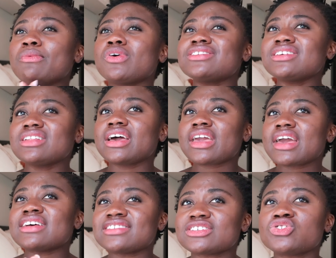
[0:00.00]
it wasn't like
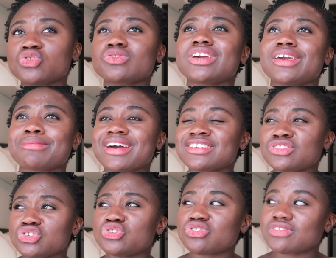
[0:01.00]
as extreme as
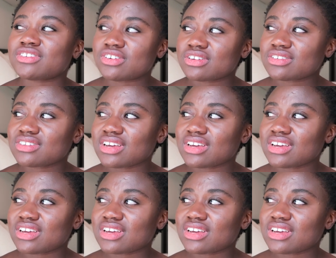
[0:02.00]
the Neutrogena